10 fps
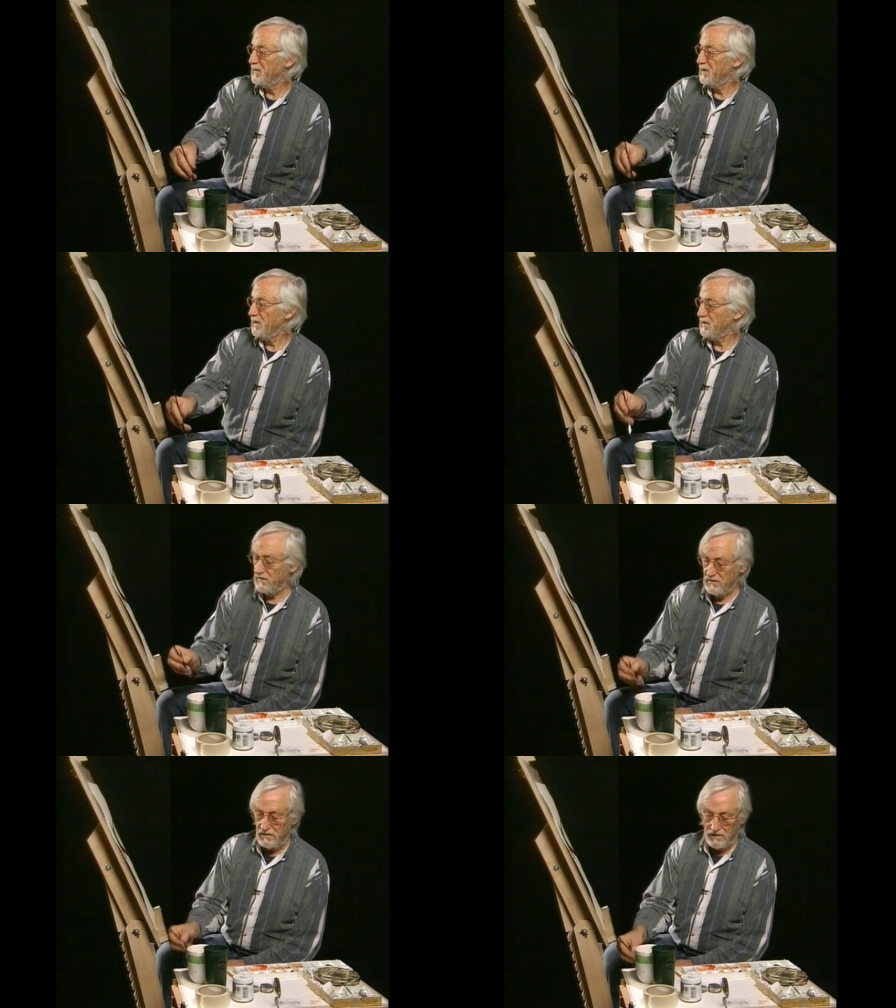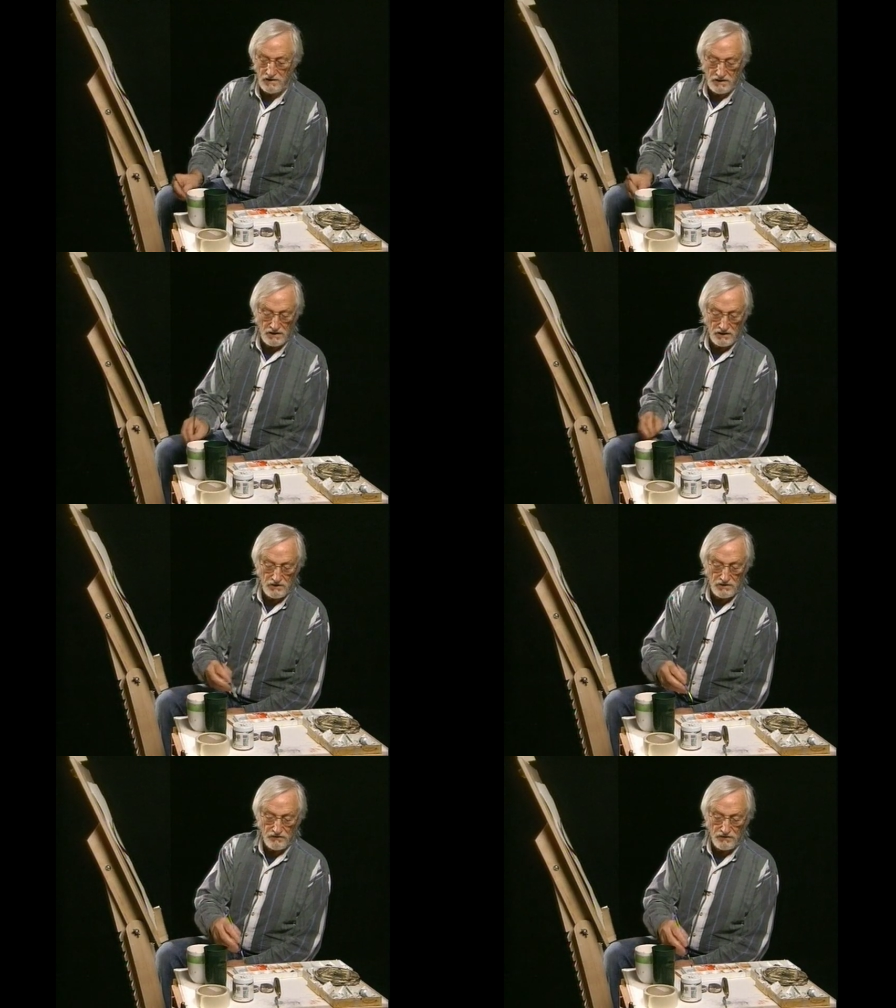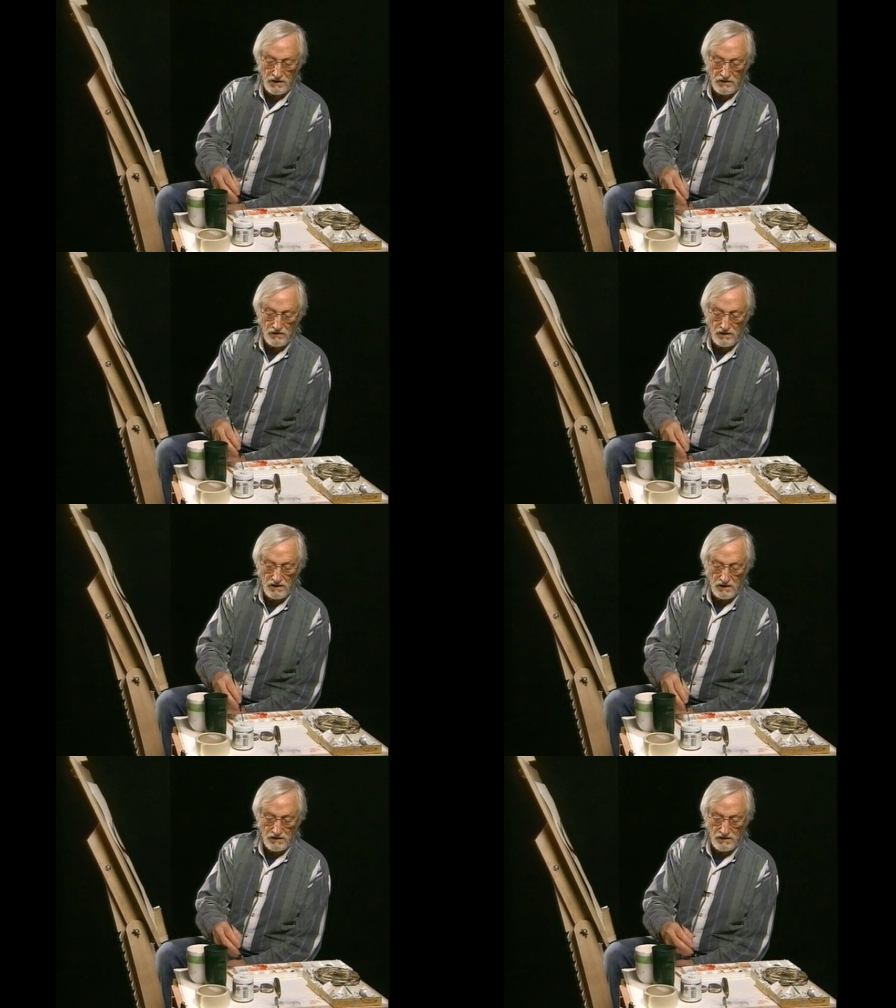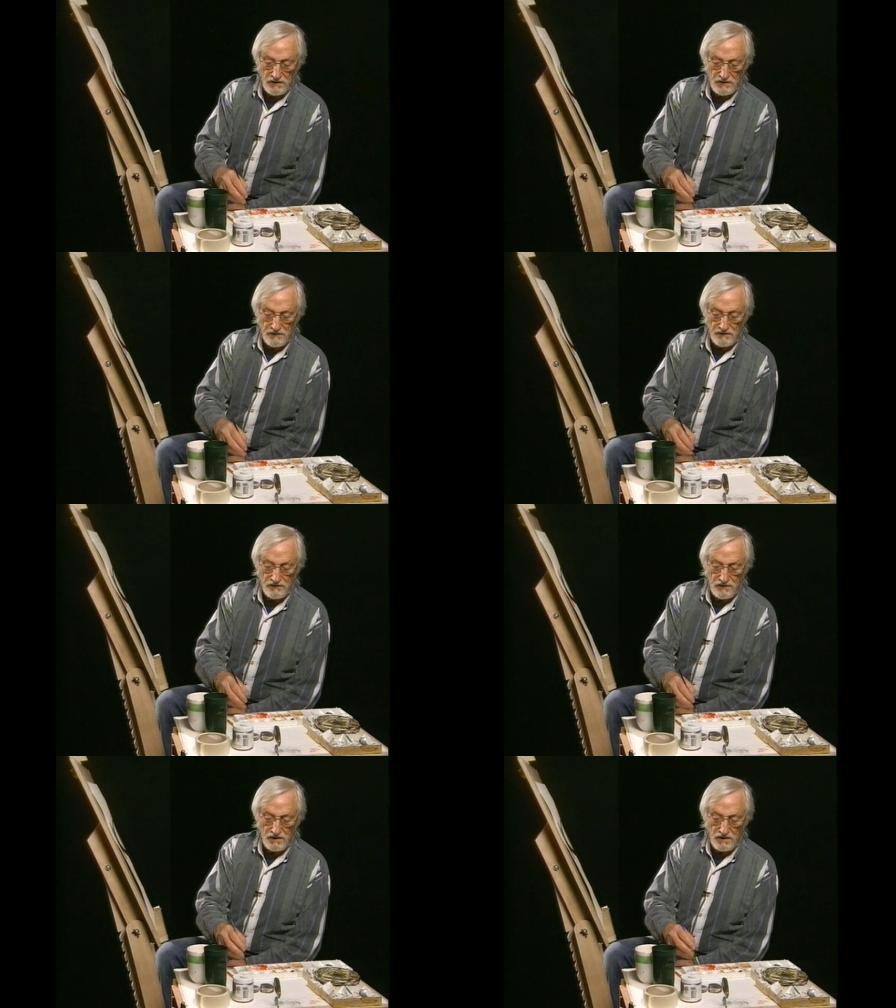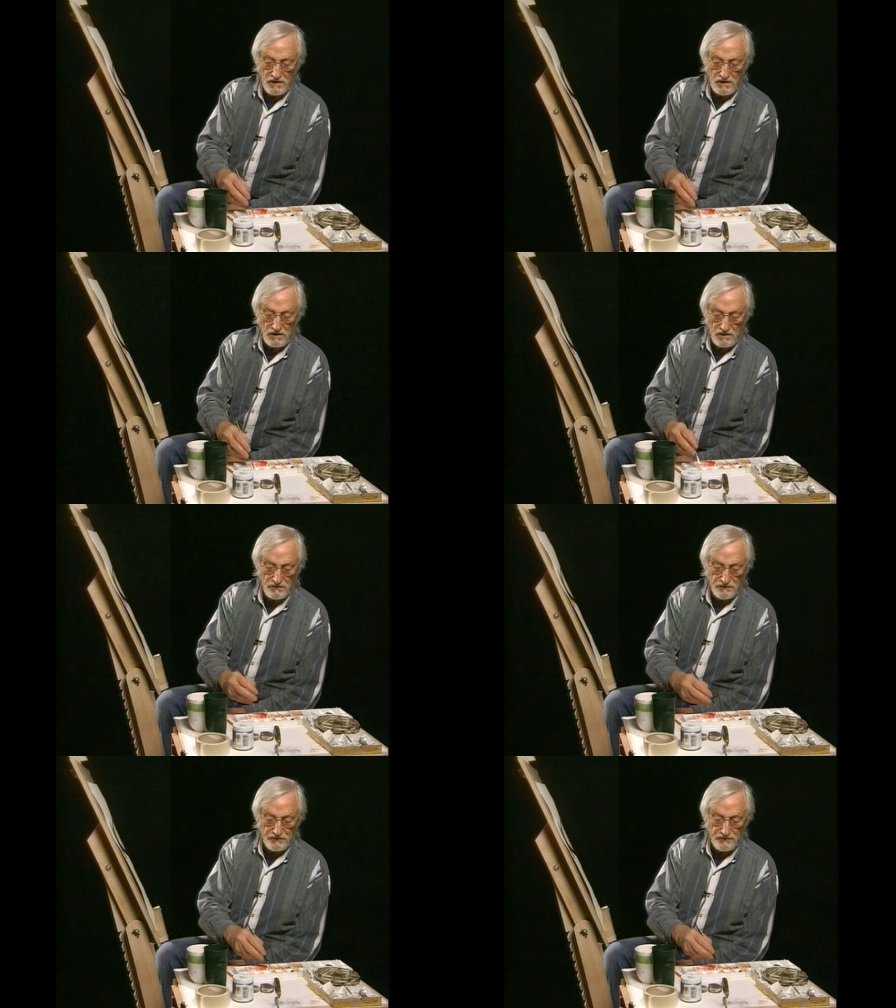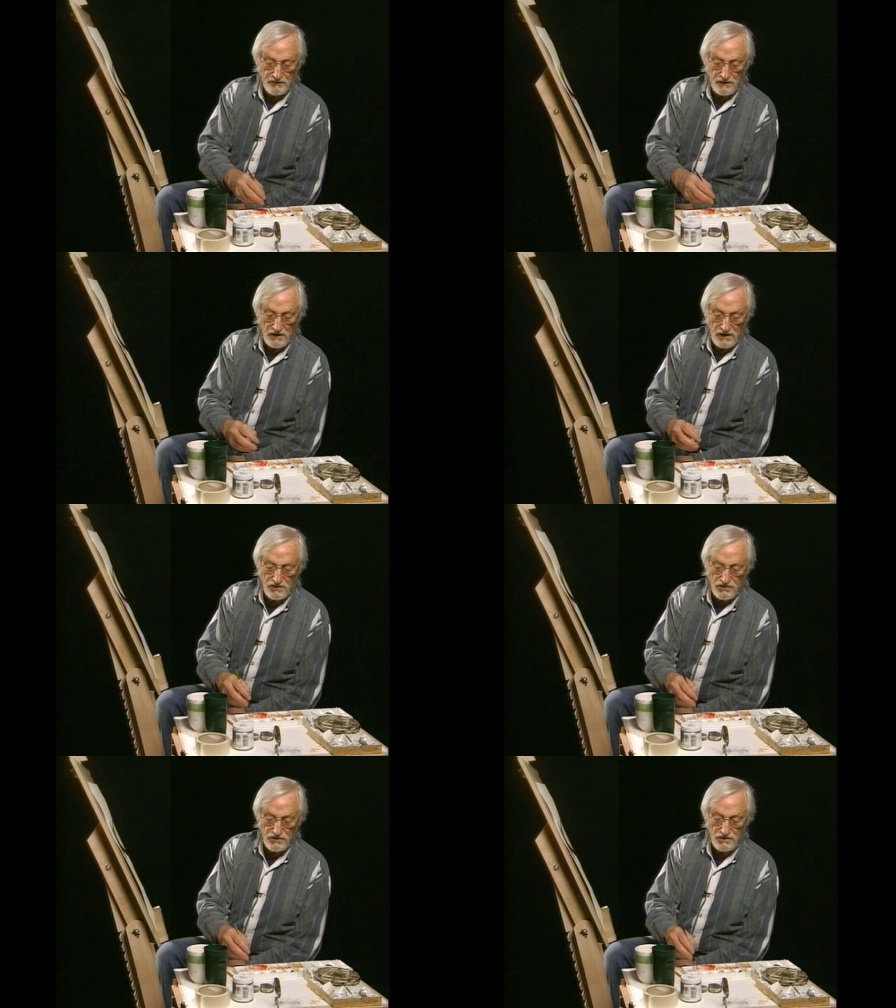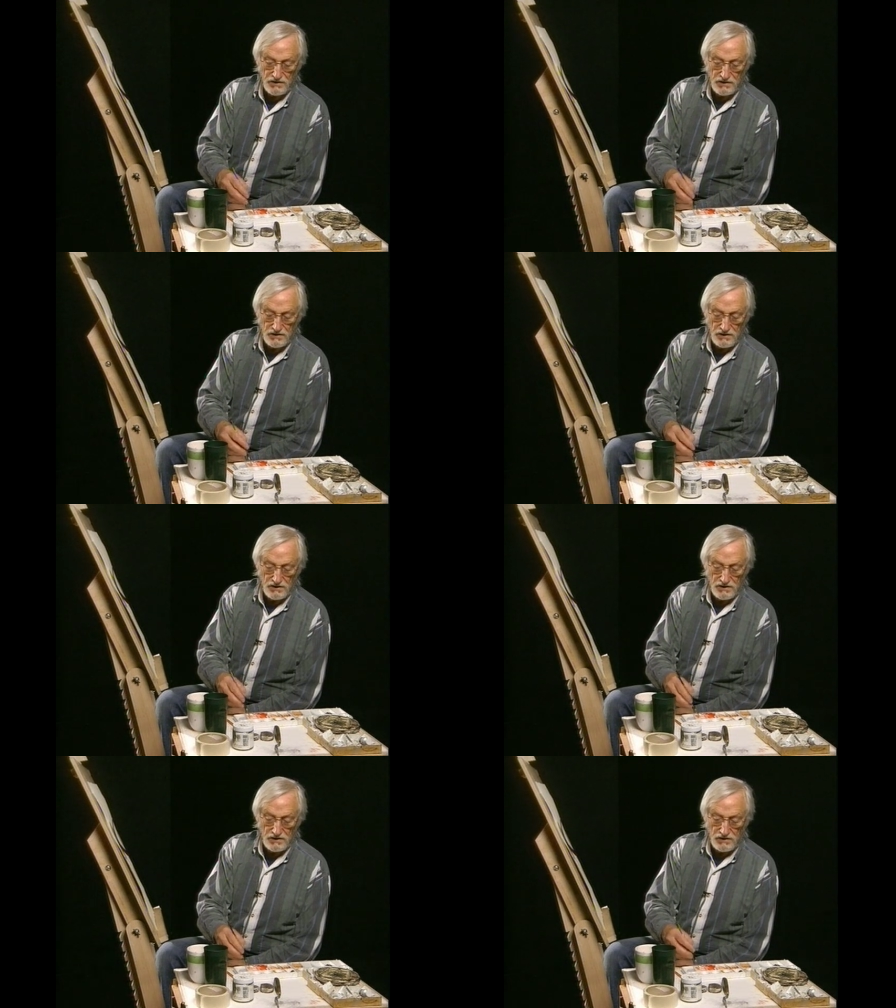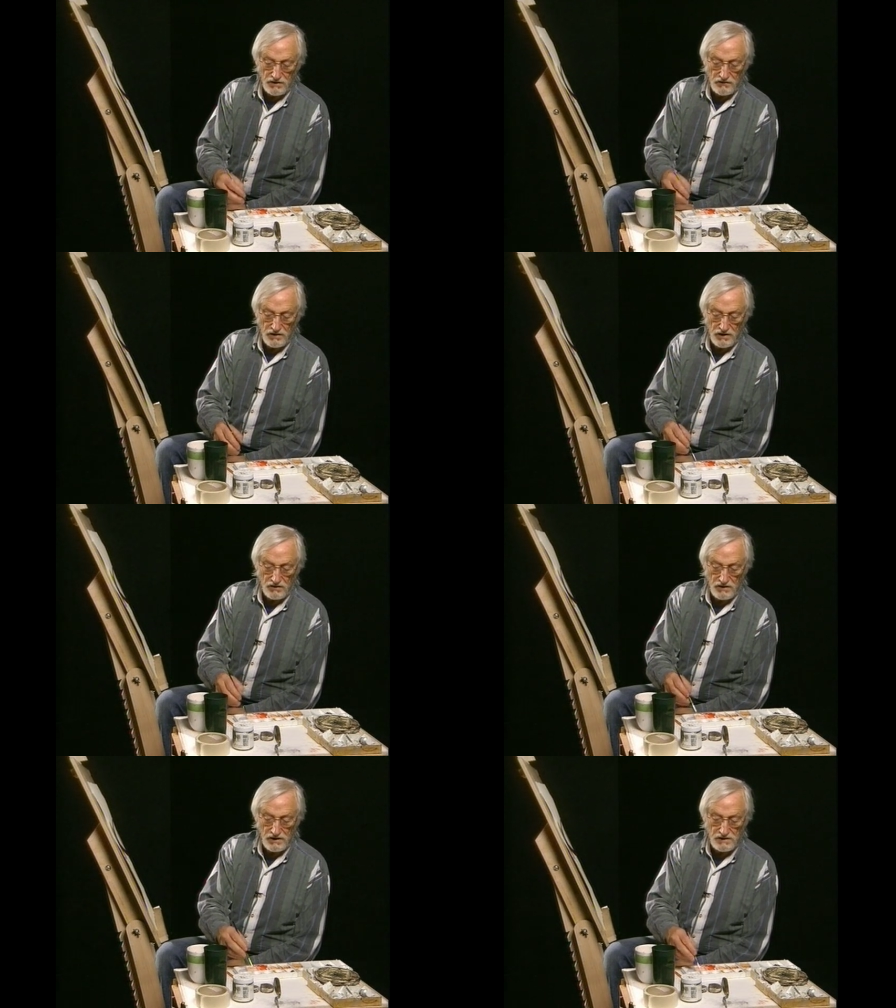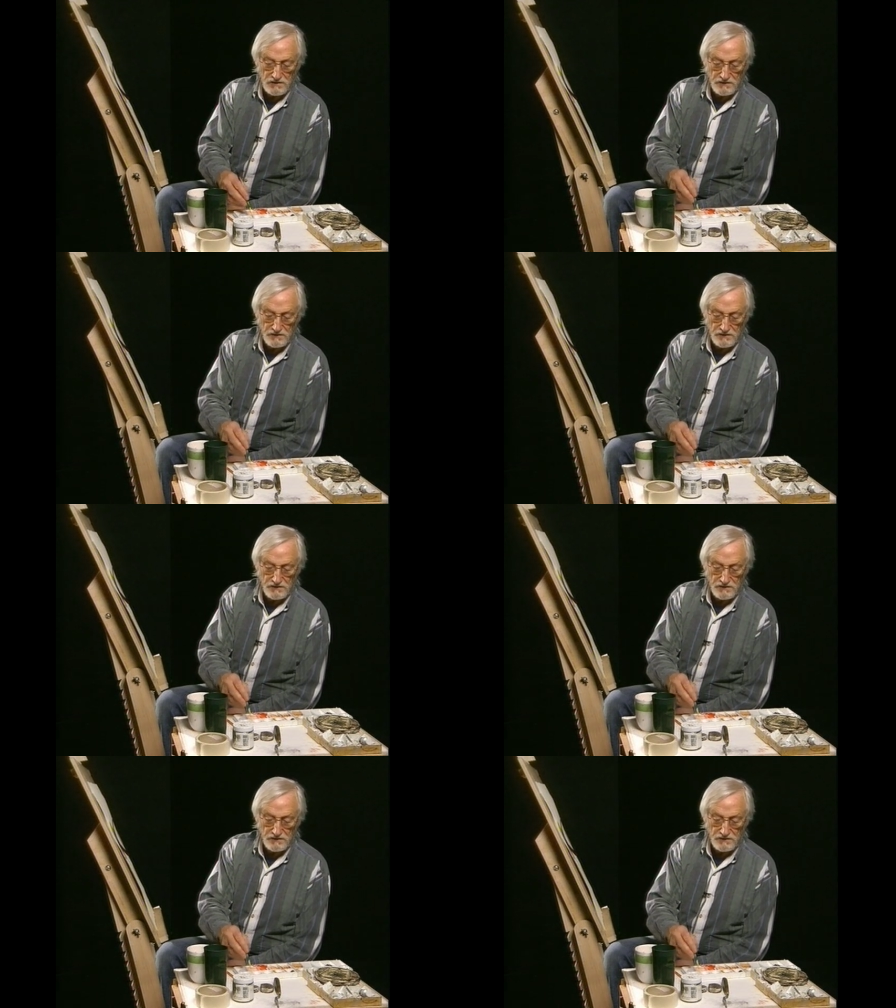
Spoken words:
And I'm going to define the inner edge of the lower lid.